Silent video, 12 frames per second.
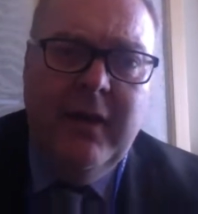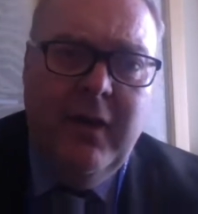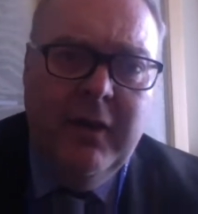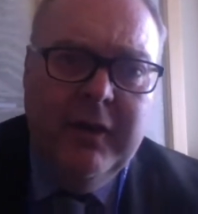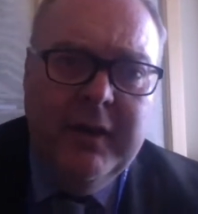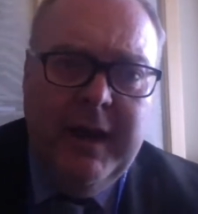
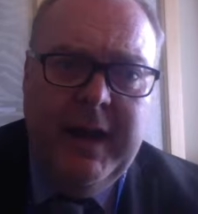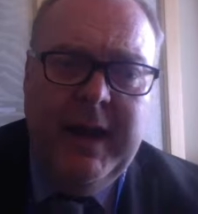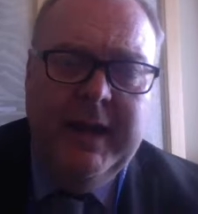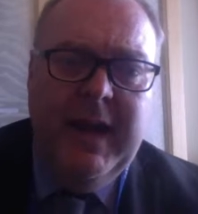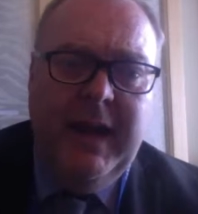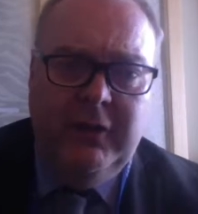on
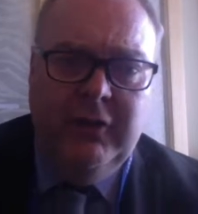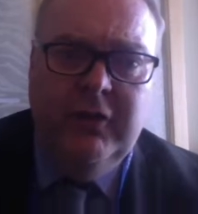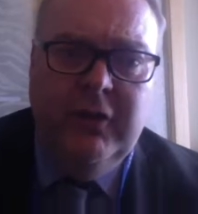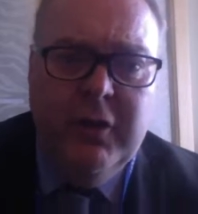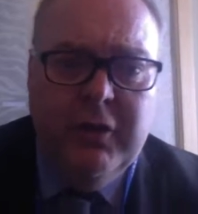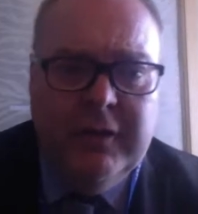
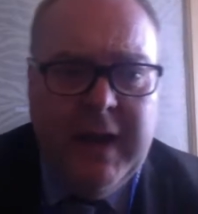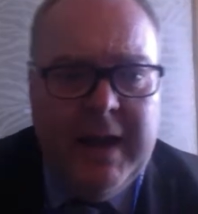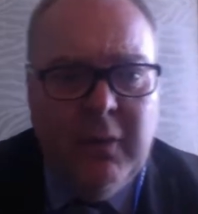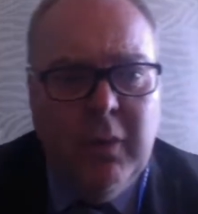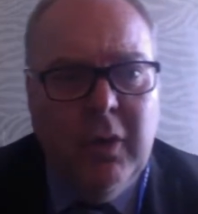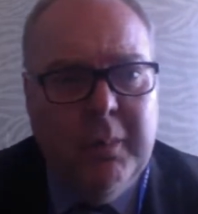next
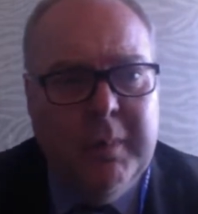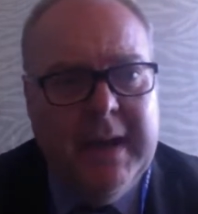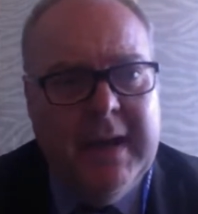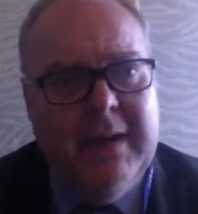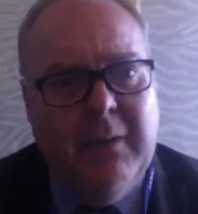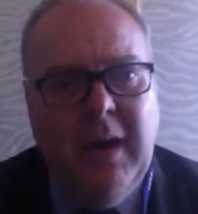Tuesday will
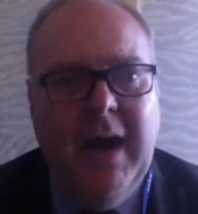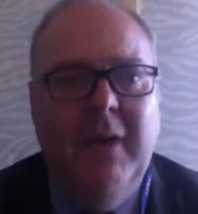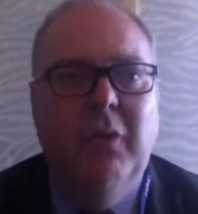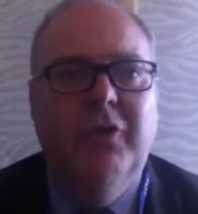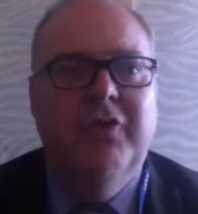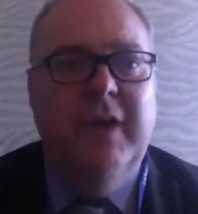be, what I
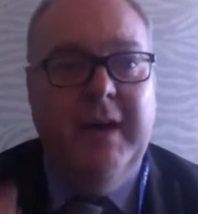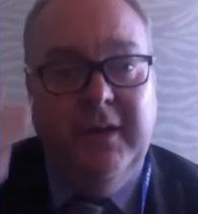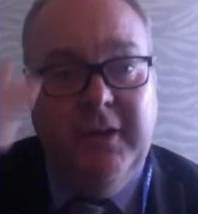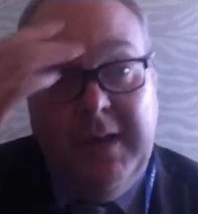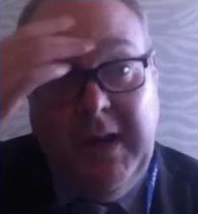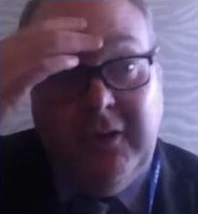will try and
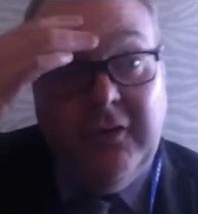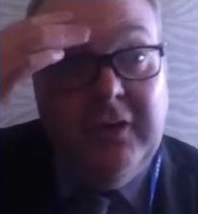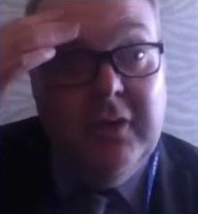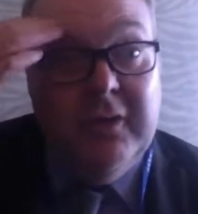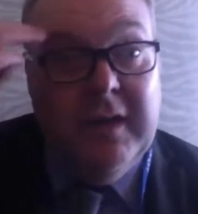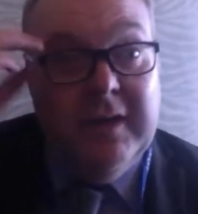do next
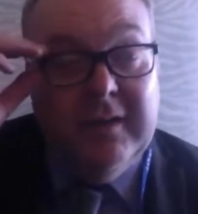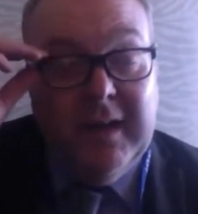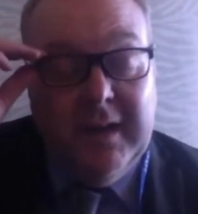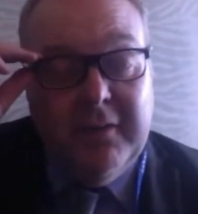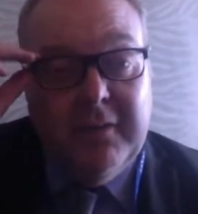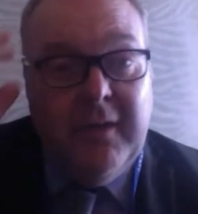Tuesday is
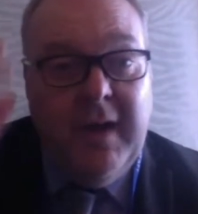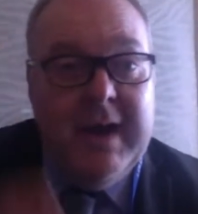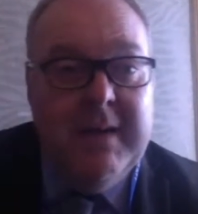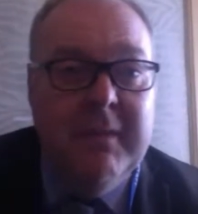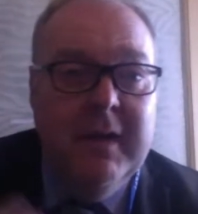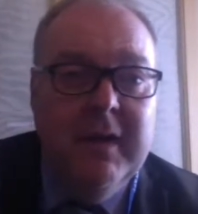kind of
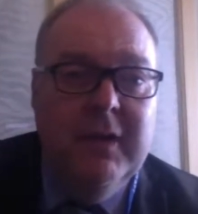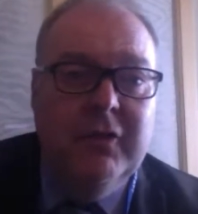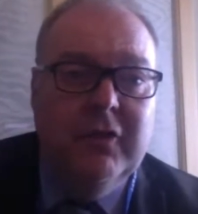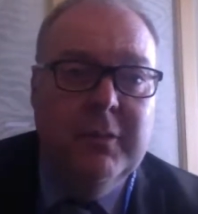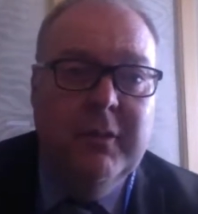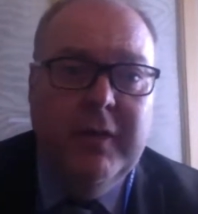frame
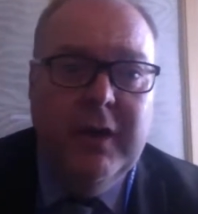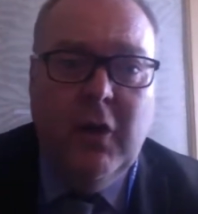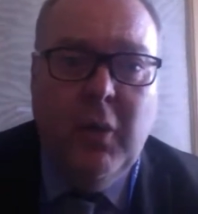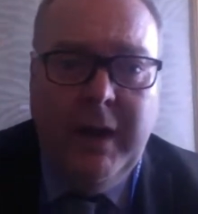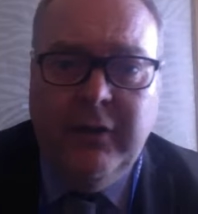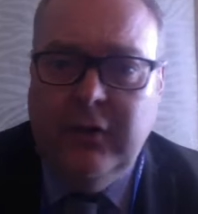some of the
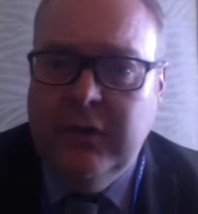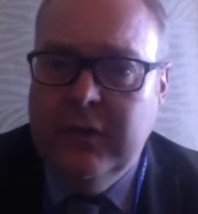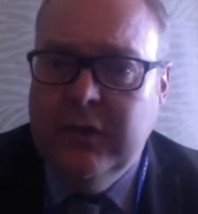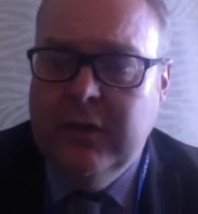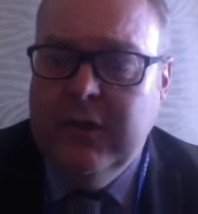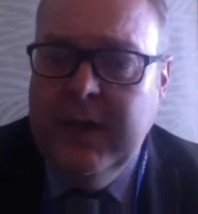
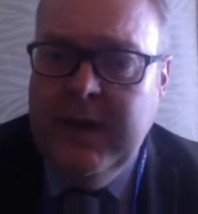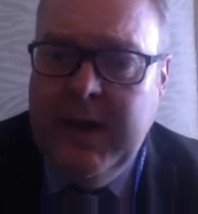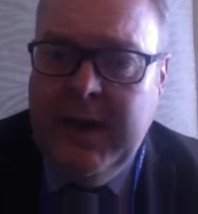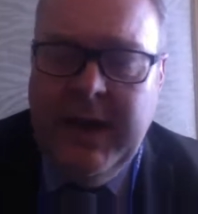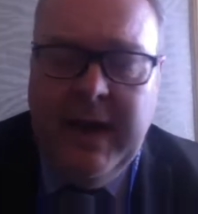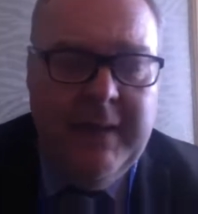questions
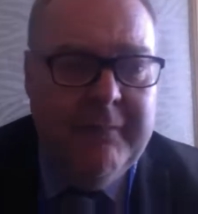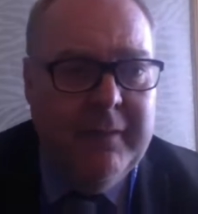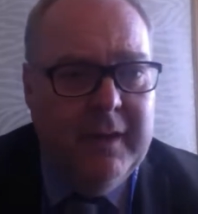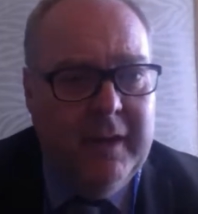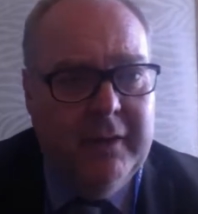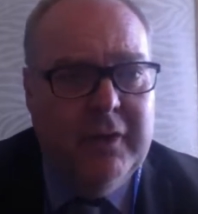
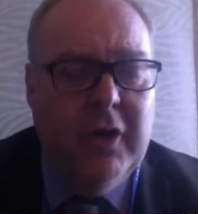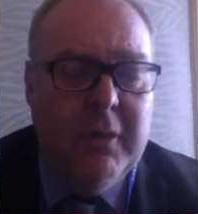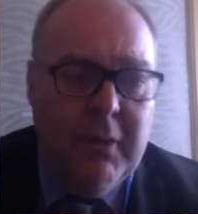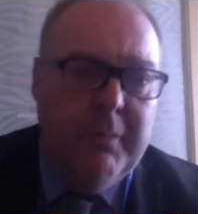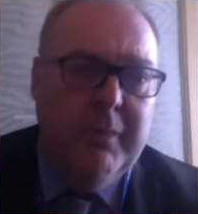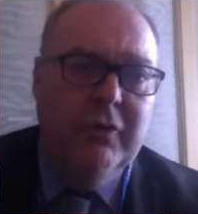that have
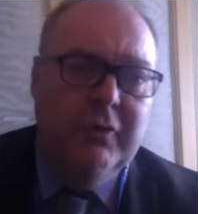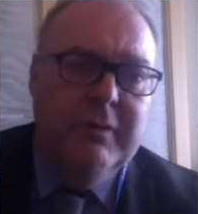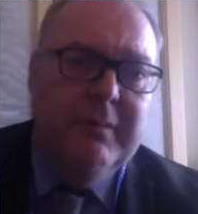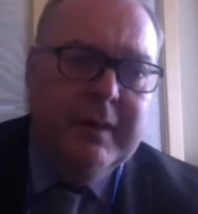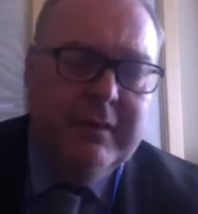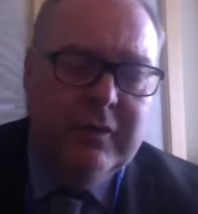come up as
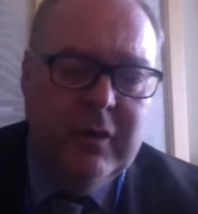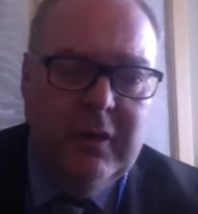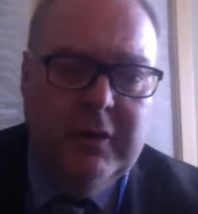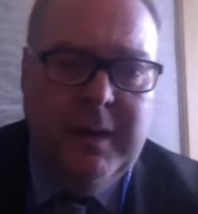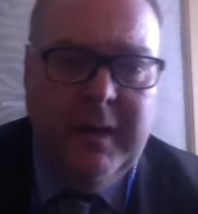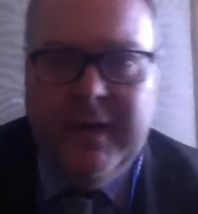we've been
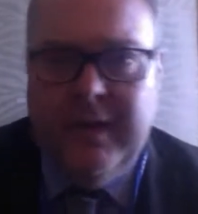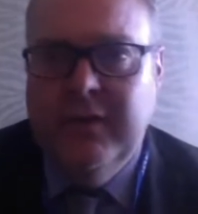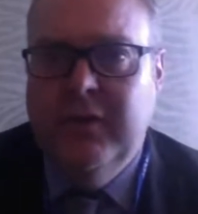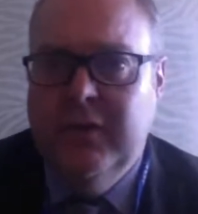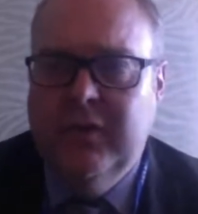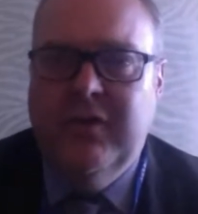talking about these,
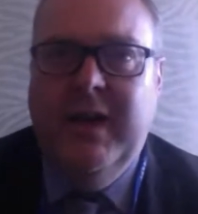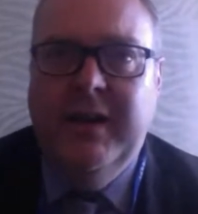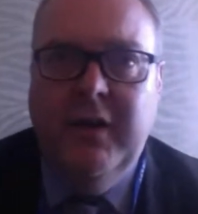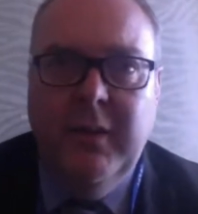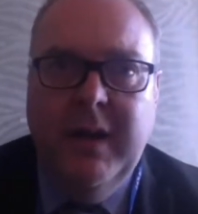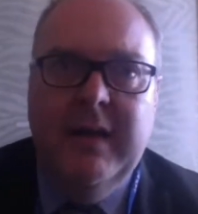and just try
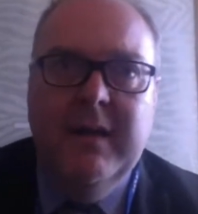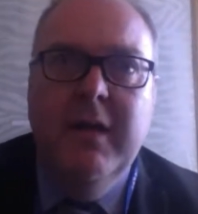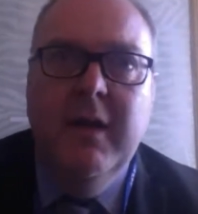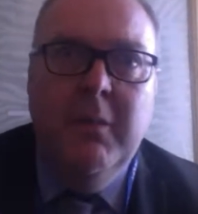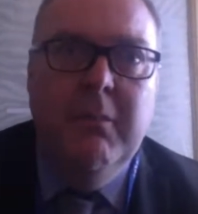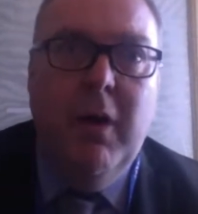and do any
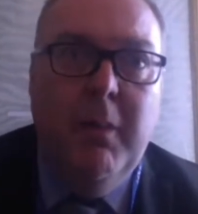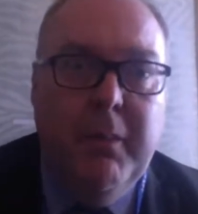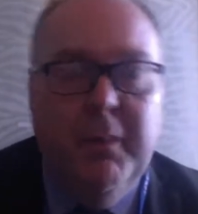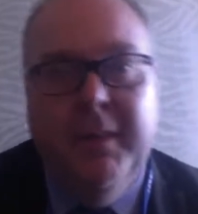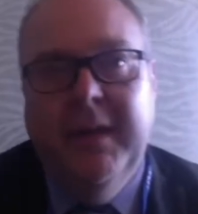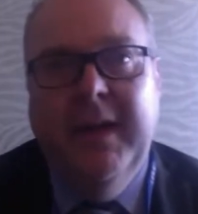
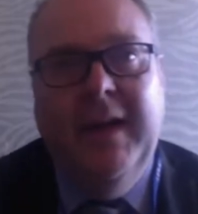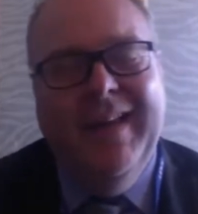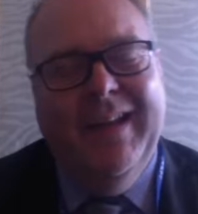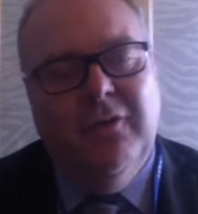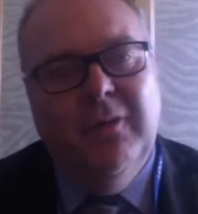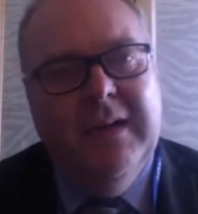mop up, and
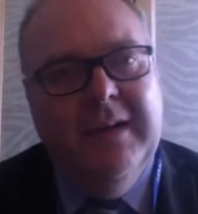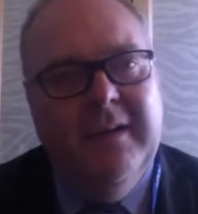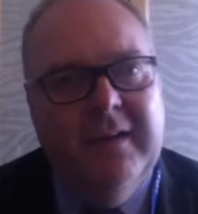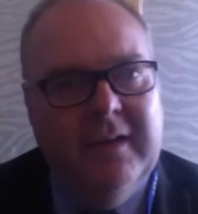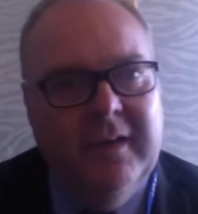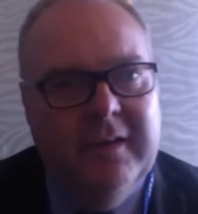that's
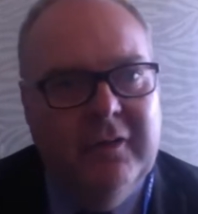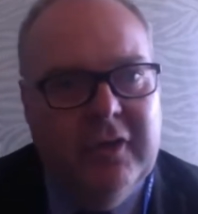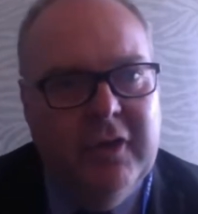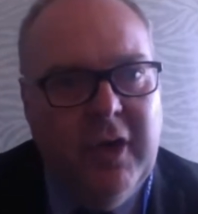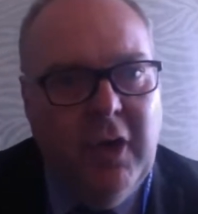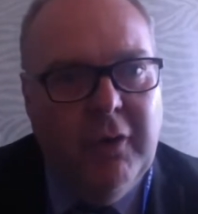really kind of
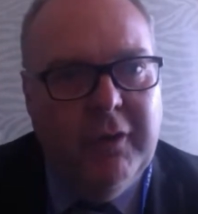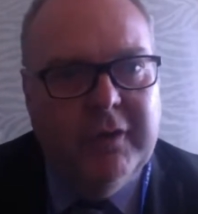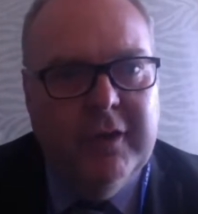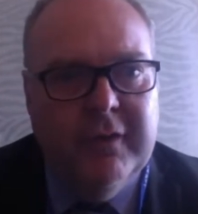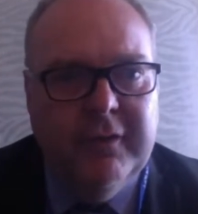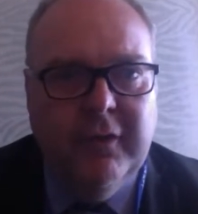turn it over
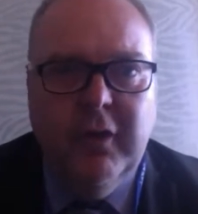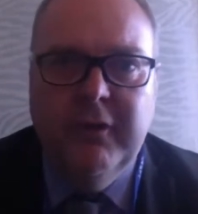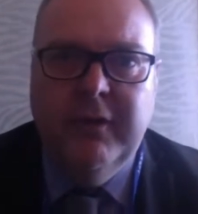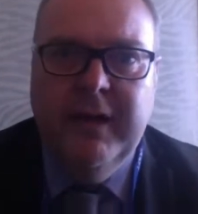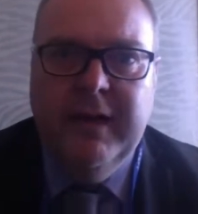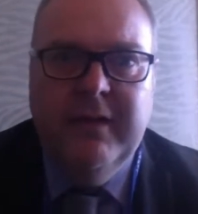to the floor
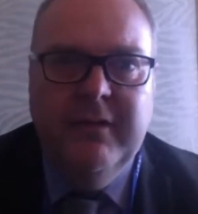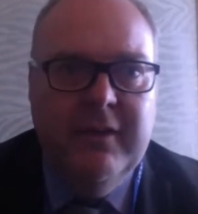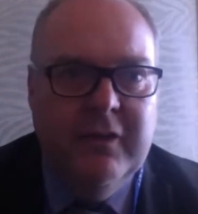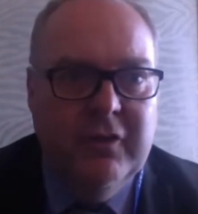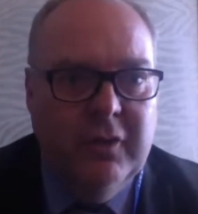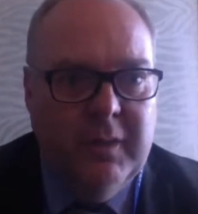for any
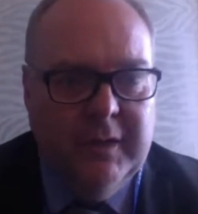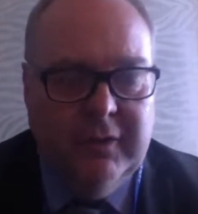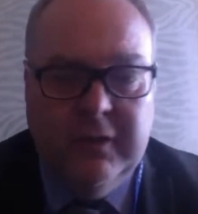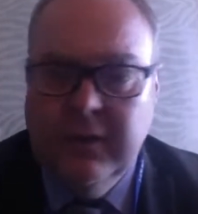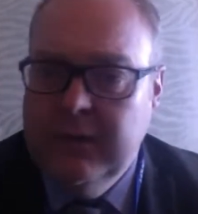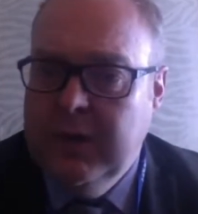individual
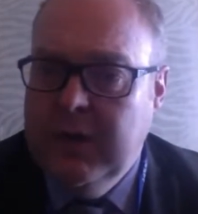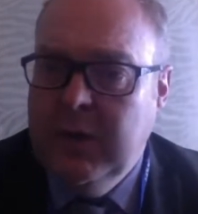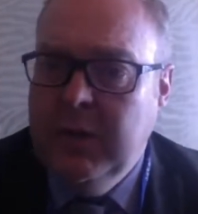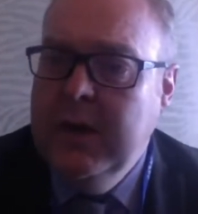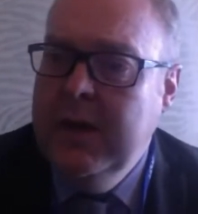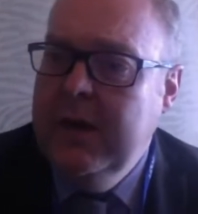questions for
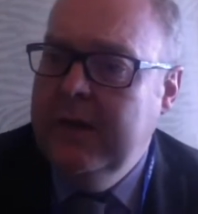you